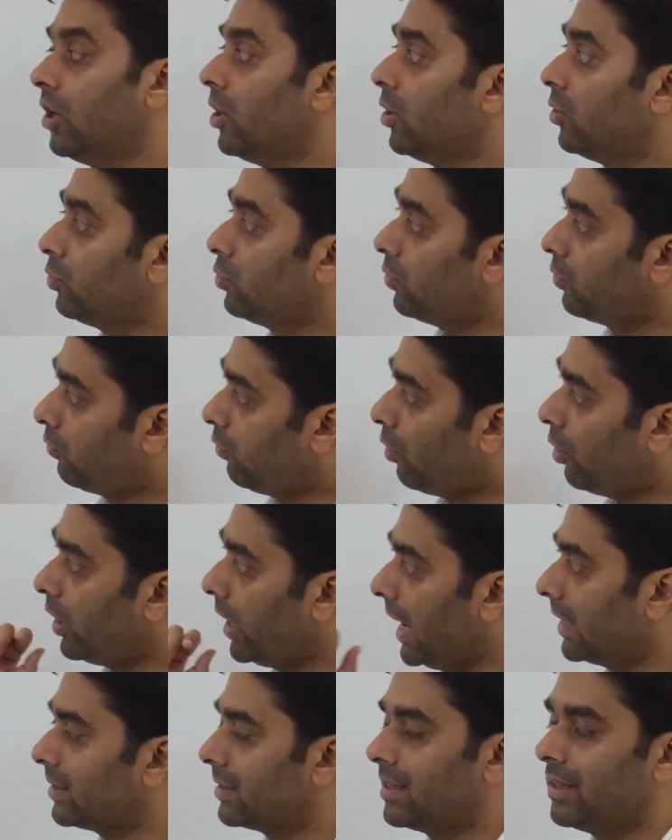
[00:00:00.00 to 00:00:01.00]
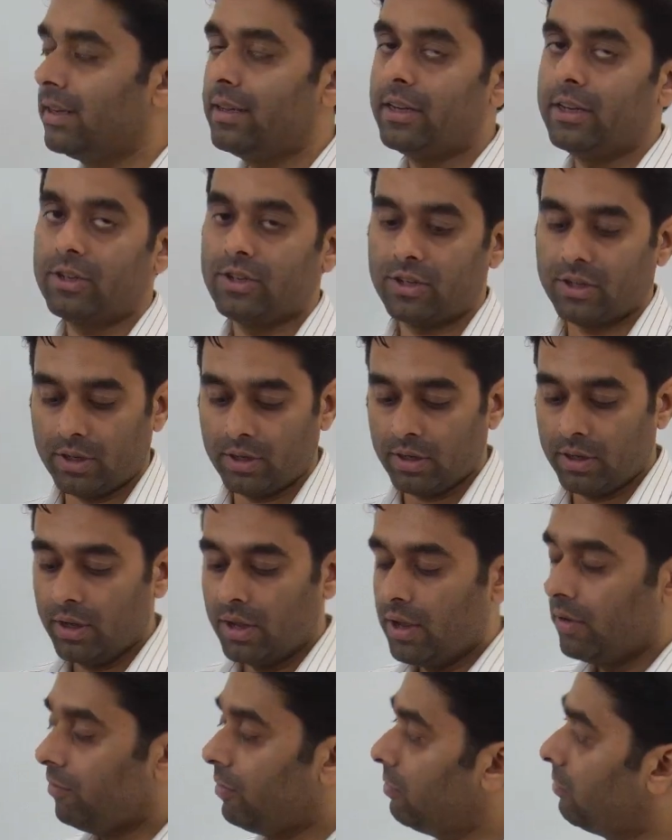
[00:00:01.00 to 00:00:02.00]
So for acceleration,
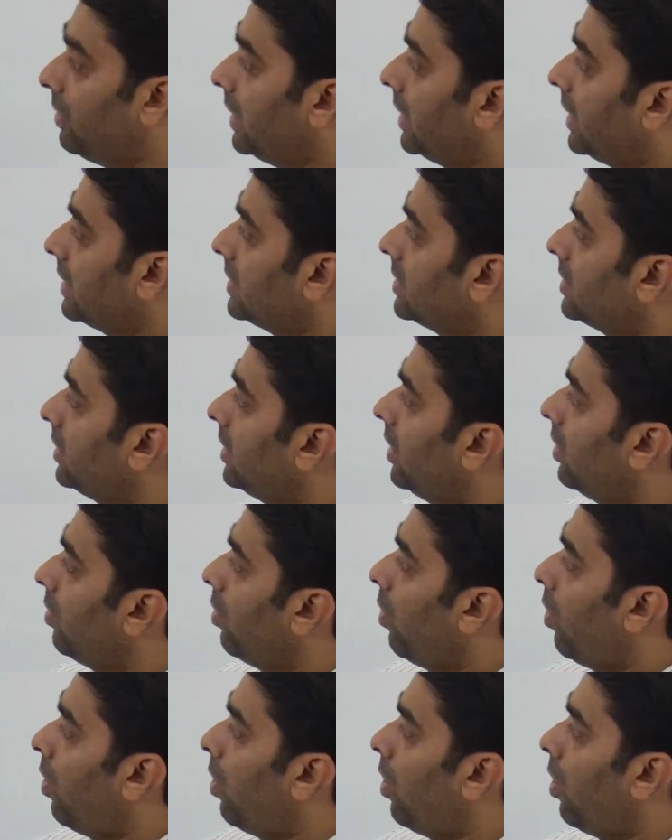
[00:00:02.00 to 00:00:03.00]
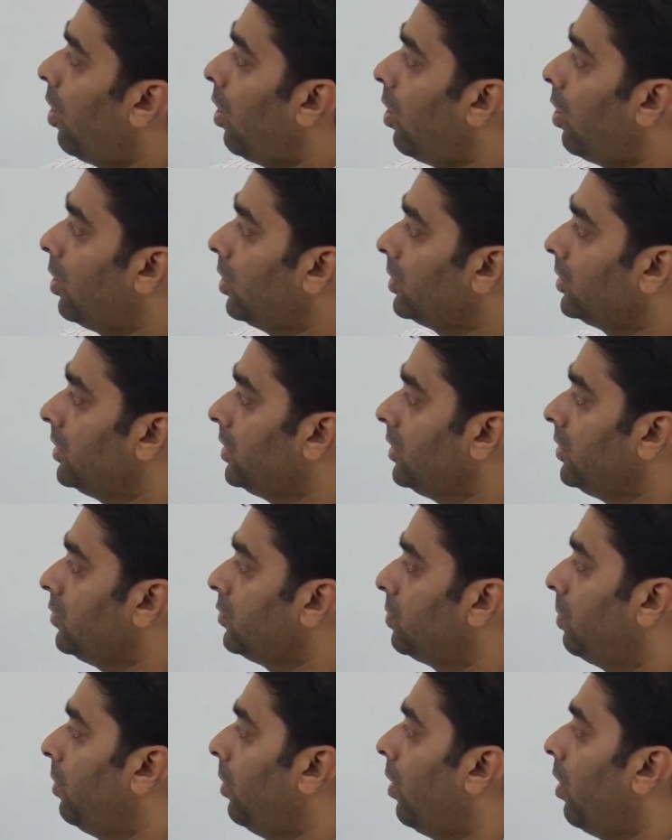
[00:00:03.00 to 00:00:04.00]
we will consider all these
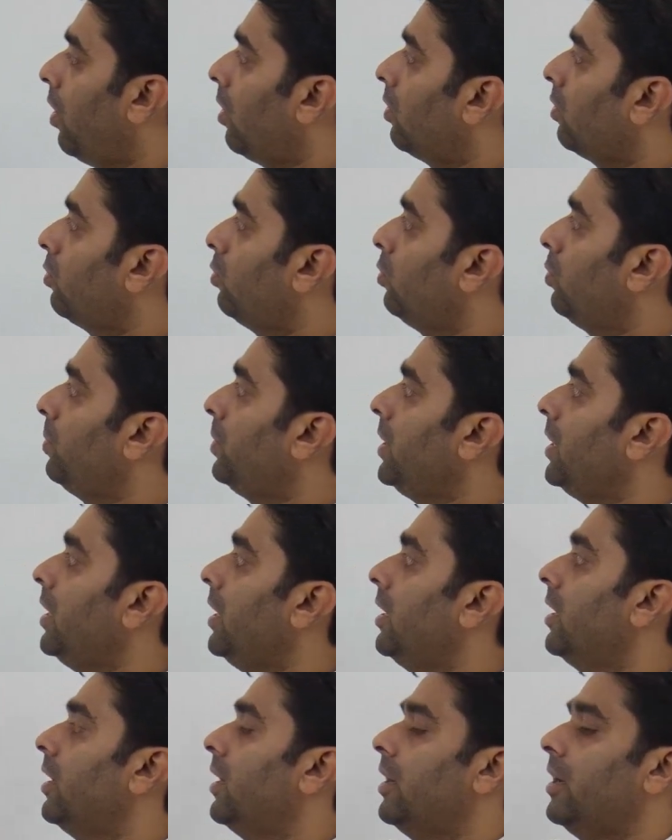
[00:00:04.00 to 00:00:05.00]
blocks to be